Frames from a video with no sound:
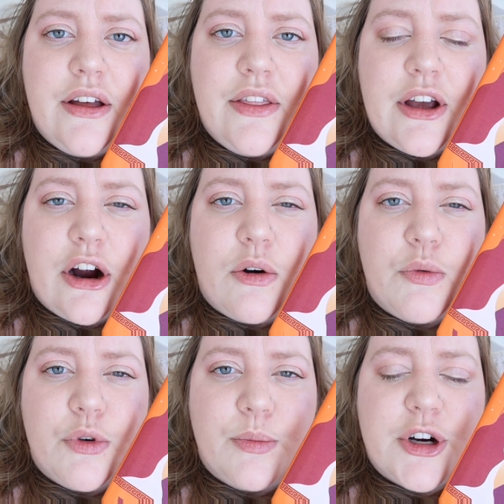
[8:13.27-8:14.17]
there are
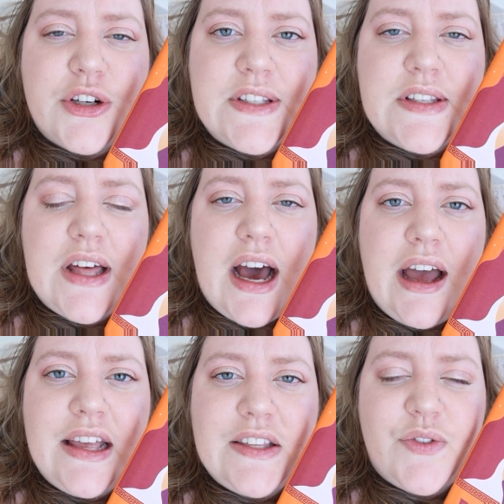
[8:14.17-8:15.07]
rumors
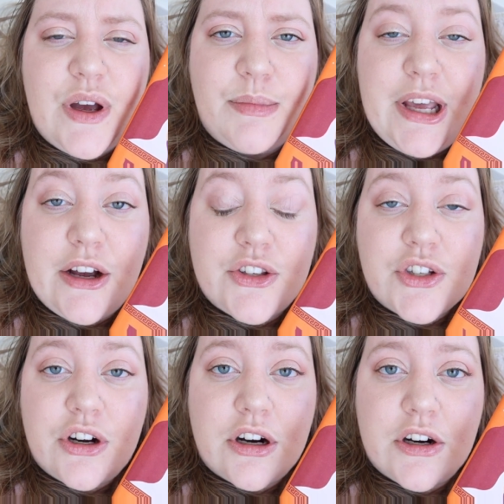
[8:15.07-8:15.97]
that his family is
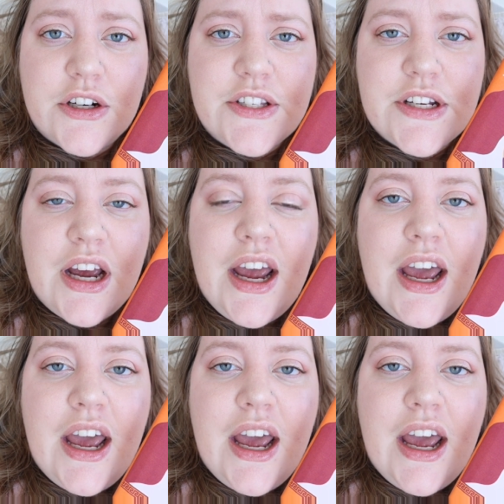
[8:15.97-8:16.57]
cursed,